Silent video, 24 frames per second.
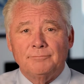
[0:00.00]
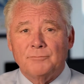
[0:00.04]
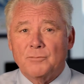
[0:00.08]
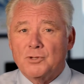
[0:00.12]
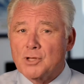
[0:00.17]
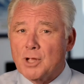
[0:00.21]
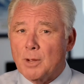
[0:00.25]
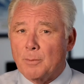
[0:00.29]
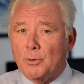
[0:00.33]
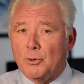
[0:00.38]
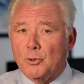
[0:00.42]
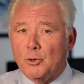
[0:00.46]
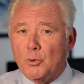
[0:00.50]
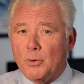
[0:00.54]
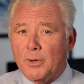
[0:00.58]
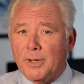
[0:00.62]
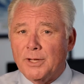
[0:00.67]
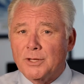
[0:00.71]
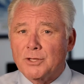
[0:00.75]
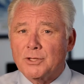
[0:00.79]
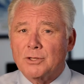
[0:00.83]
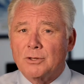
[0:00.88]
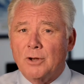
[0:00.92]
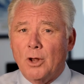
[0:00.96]
Some are
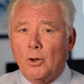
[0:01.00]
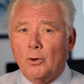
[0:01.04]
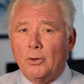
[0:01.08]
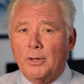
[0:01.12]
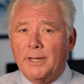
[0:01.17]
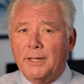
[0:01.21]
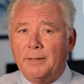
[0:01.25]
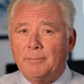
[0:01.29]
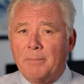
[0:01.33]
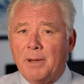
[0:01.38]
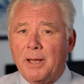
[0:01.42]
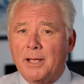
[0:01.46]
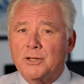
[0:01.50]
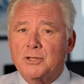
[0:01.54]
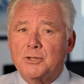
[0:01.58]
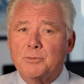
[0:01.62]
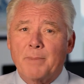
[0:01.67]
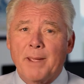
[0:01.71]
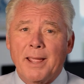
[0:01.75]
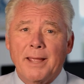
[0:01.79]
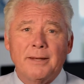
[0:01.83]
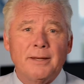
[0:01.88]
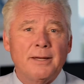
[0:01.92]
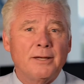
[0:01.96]
doing it slowly by
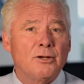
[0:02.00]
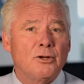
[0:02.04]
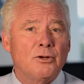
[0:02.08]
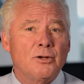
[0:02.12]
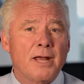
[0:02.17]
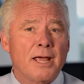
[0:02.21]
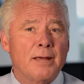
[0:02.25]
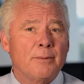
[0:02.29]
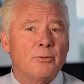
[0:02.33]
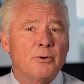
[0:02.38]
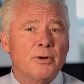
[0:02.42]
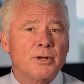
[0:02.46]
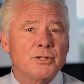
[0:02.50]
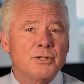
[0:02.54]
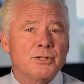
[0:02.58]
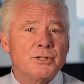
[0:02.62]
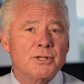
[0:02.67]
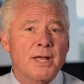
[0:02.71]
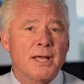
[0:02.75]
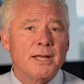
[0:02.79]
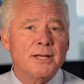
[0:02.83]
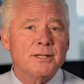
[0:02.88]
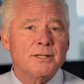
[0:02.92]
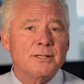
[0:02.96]
expanding to neighboring
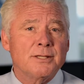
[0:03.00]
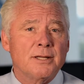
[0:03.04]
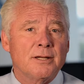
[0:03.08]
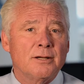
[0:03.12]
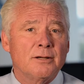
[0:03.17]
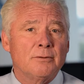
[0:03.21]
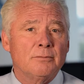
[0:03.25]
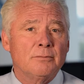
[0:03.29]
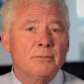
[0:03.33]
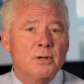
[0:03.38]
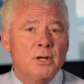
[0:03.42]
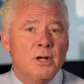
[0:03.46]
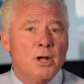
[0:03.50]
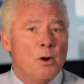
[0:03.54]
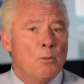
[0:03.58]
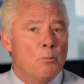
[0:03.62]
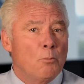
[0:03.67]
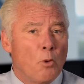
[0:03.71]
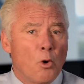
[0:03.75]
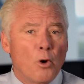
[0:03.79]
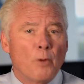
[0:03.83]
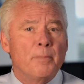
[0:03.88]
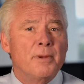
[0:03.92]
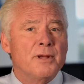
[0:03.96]
states that are
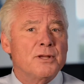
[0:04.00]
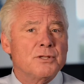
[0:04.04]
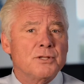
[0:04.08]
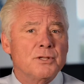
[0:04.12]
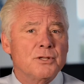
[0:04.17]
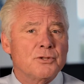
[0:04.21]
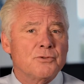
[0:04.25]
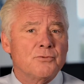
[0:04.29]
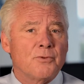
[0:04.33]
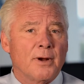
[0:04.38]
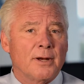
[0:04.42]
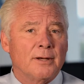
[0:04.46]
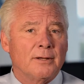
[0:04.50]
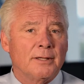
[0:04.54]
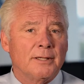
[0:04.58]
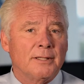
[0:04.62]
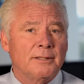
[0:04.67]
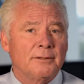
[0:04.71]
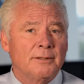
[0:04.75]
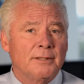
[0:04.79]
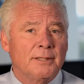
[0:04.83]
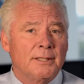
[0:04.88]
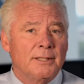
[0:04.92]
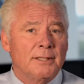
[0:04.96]
more business friendly.